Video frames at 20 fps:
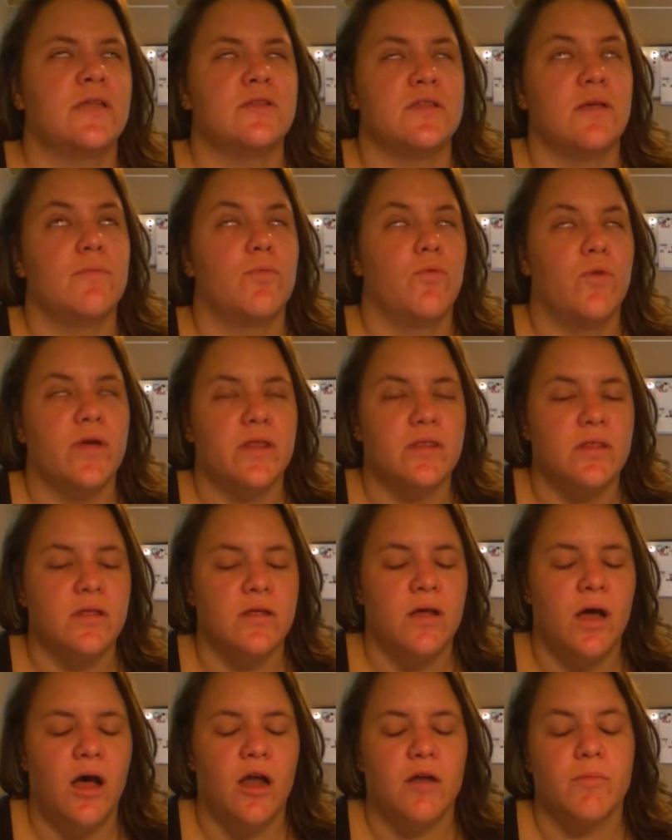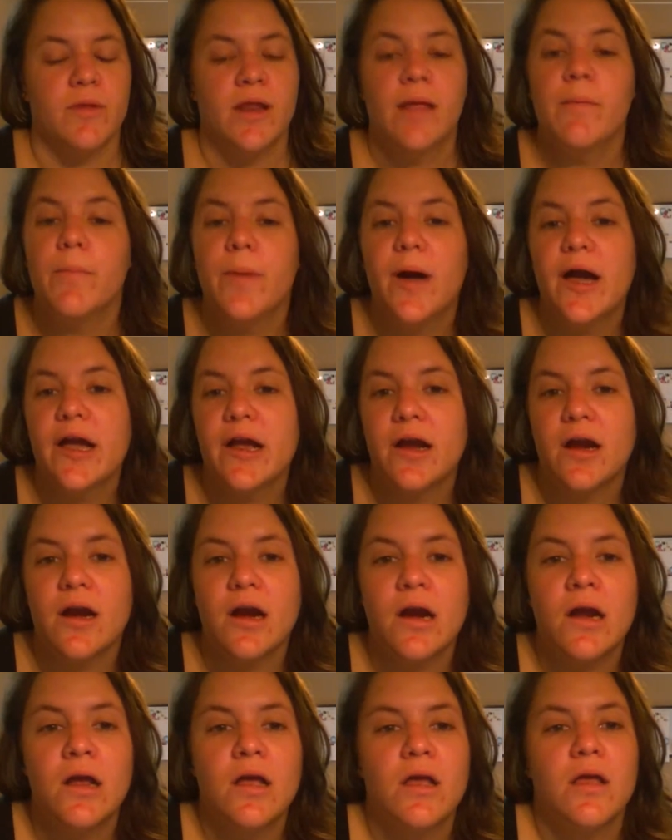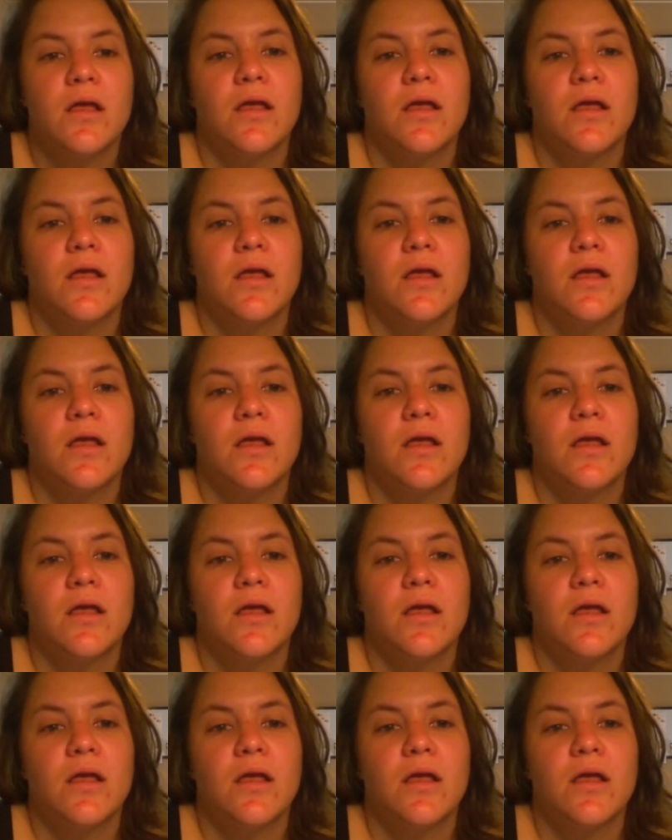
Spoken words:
at some point the Ottoman Empire.